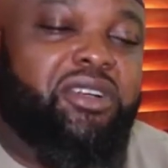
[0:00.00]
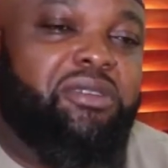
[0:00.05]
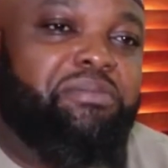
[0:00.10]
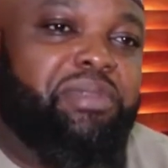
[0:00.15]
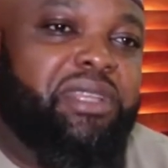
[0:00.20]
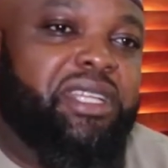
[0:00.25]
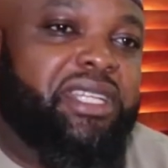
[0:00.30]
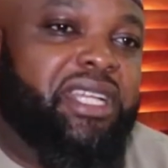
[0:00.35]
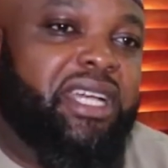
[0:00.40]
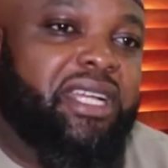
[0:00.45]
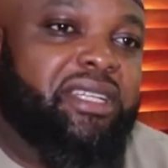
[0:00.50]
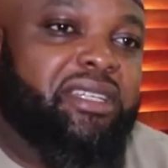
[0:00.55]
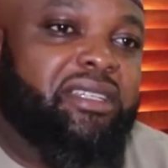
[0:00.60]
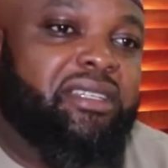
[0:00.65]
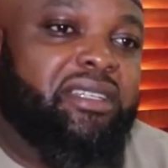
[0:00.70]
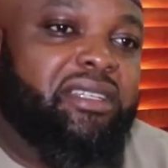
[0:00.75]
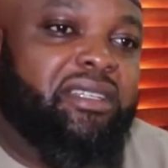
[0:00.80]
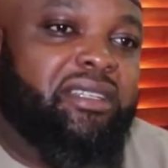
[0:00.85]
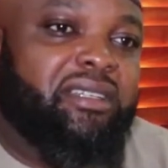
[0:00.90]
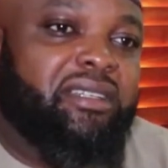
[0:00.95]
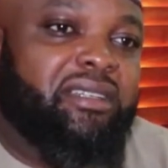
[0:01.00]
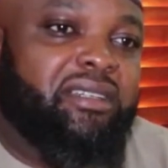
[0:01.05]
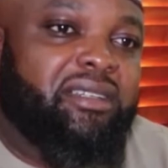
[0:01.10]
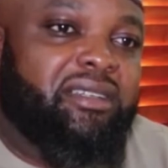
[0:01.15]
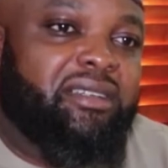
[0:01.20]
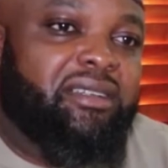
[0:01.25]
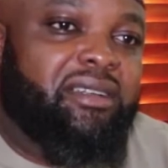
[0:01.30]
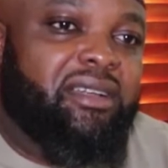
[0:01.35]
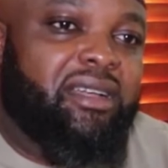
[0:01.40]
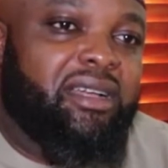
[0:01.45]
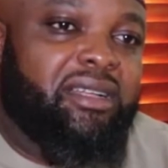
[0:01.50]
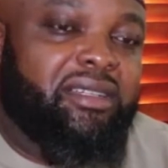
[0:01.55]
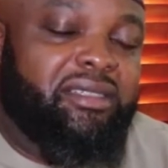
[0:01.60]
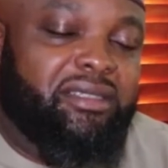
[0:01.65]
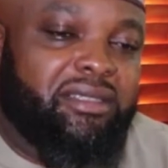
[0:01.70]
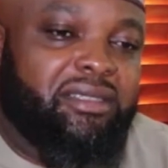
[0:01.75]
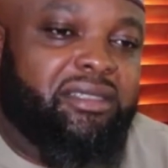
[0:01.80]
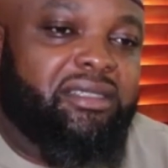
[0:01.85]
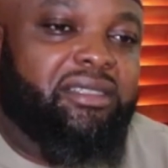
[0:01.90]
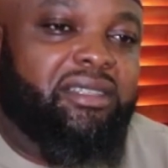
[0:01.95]
completed,
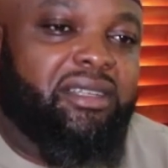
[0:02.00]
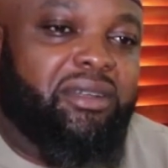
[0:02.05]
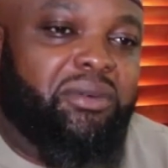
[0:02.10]
and